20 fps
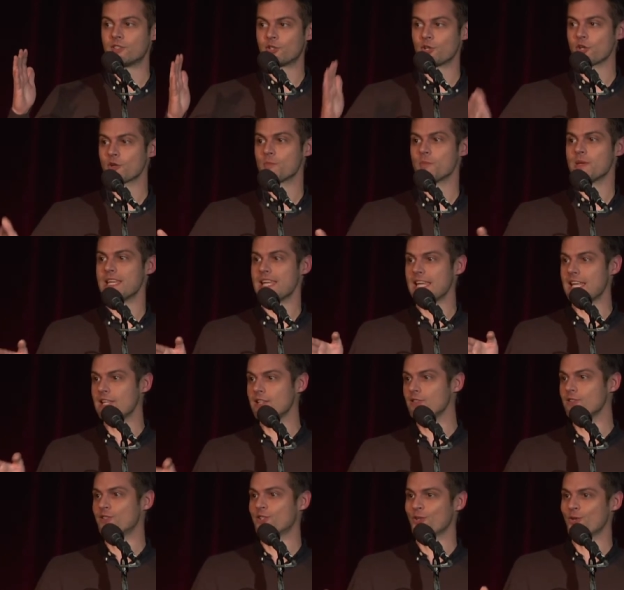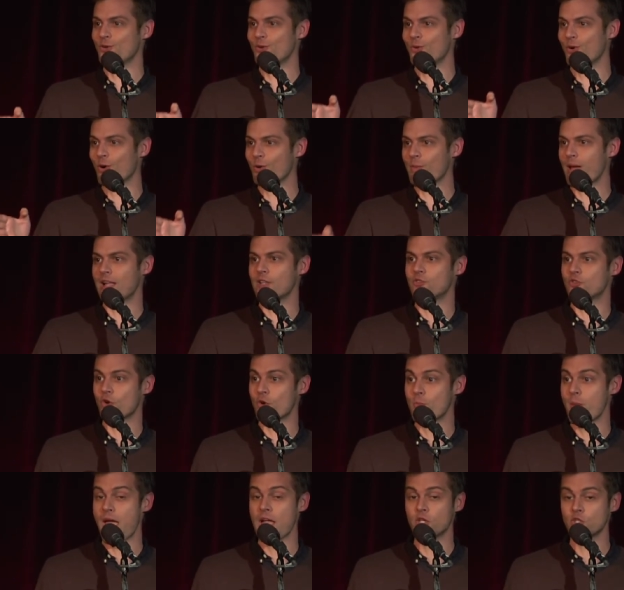took me into her
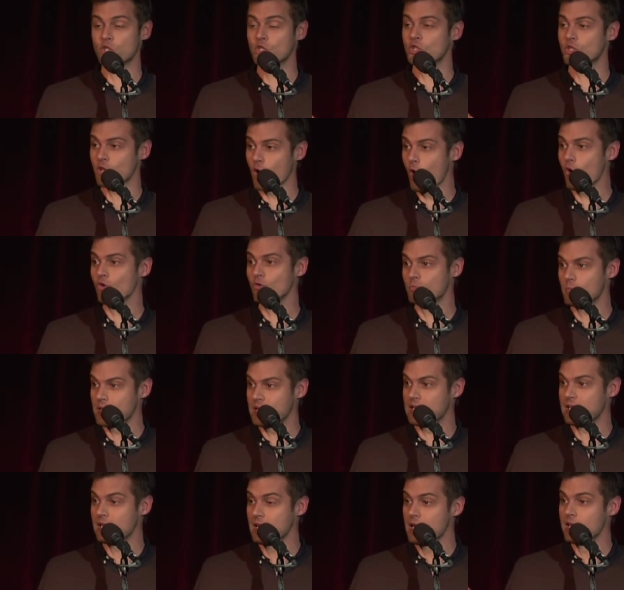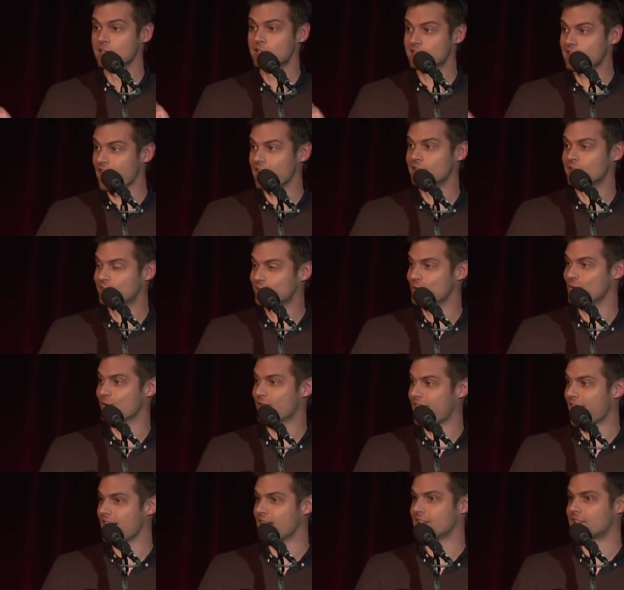bedroom and showed me said
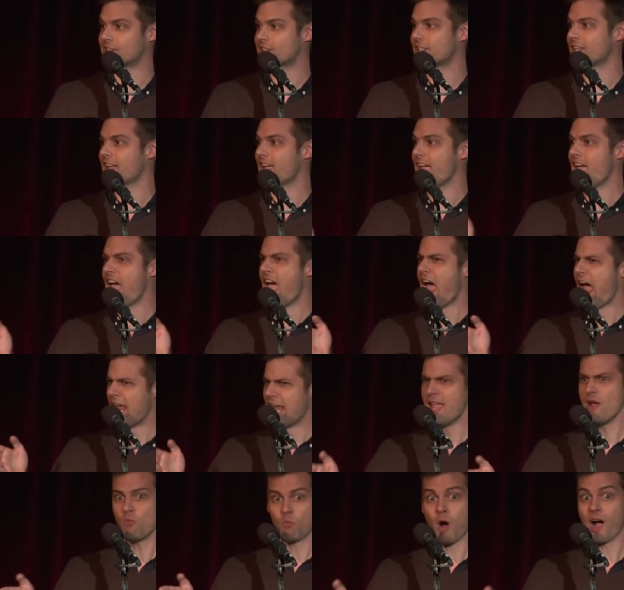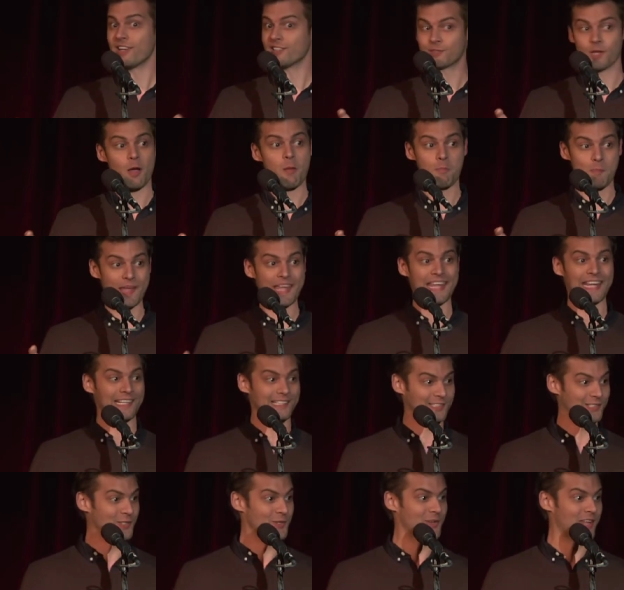suitcase. And it was a big
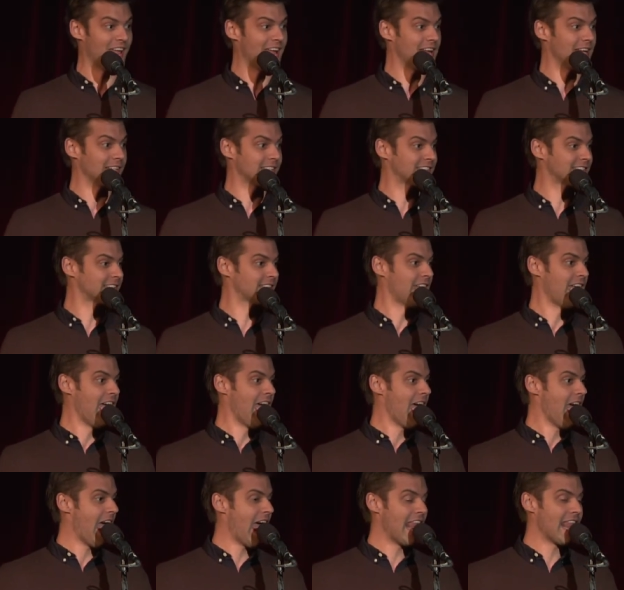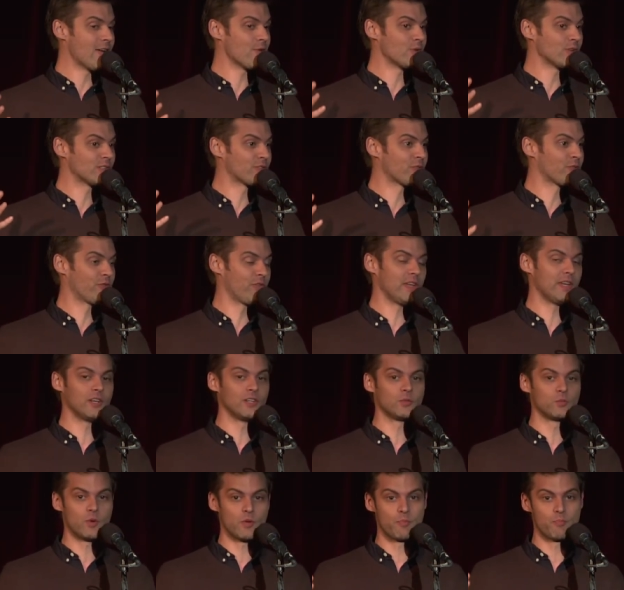suitcase. And it was
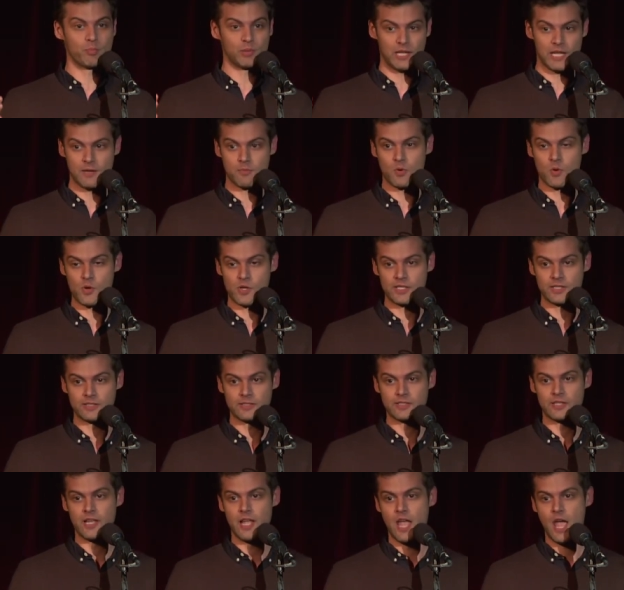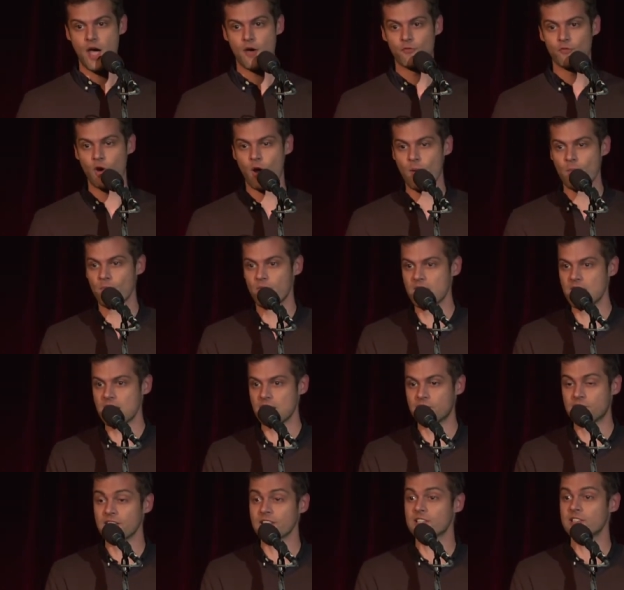filled with Playboys from the
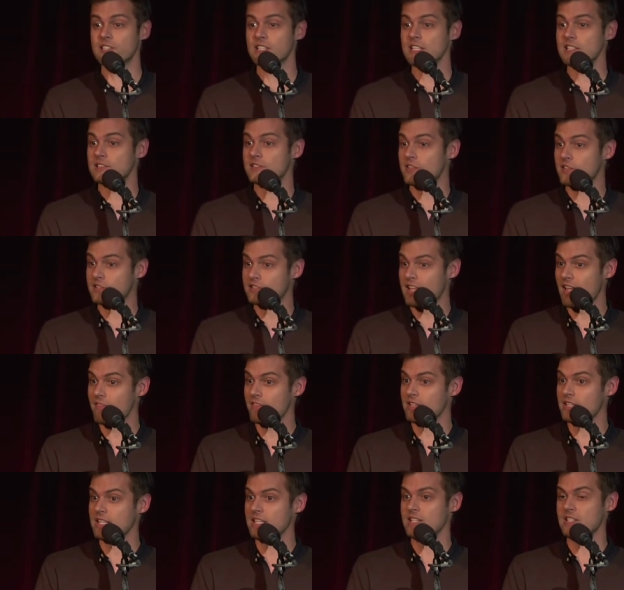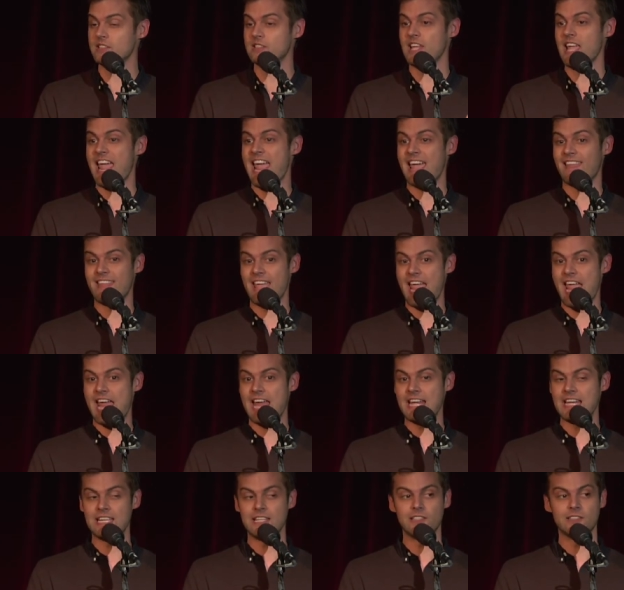60s, the 70s, and the
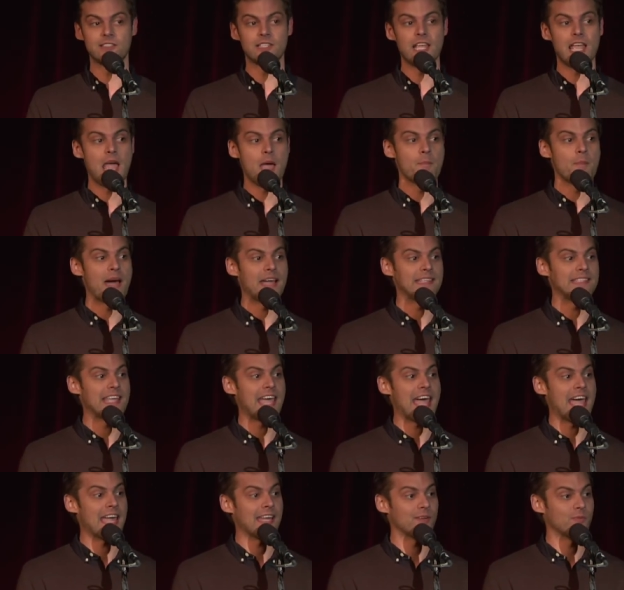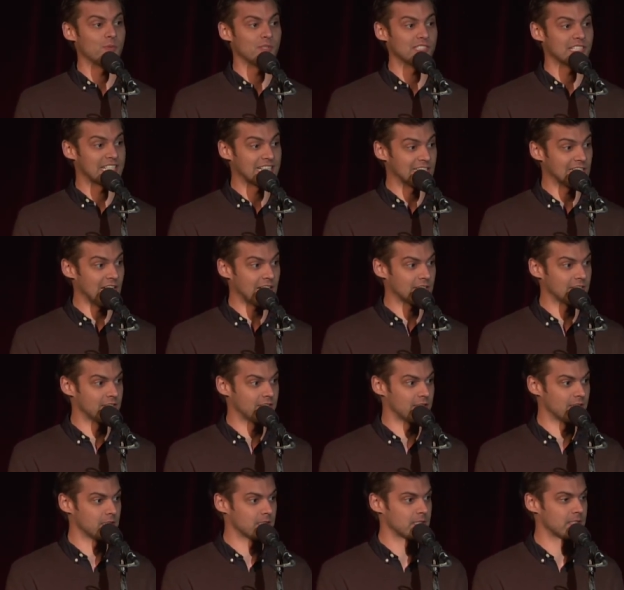80s. My dad was a
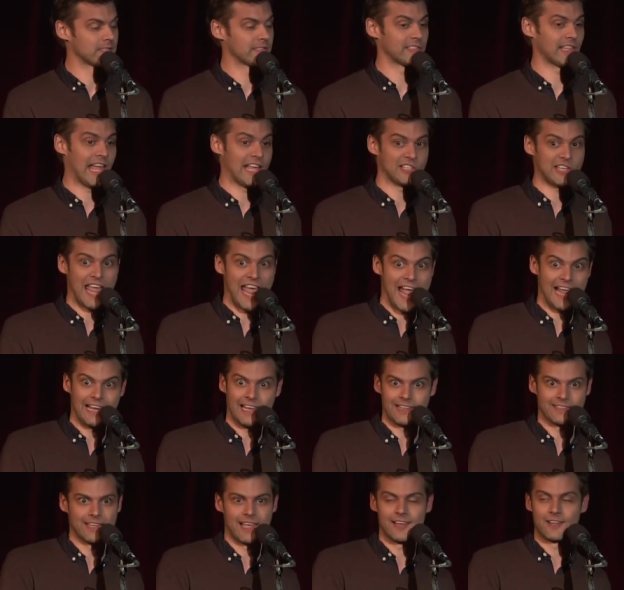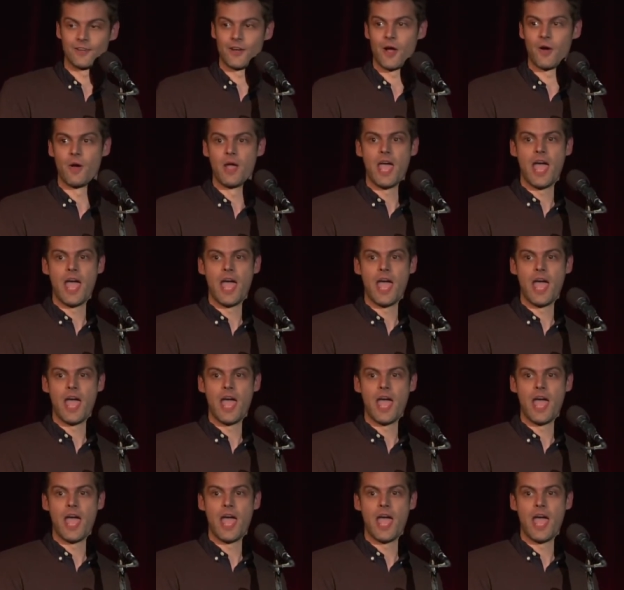collector / addict, I don't know.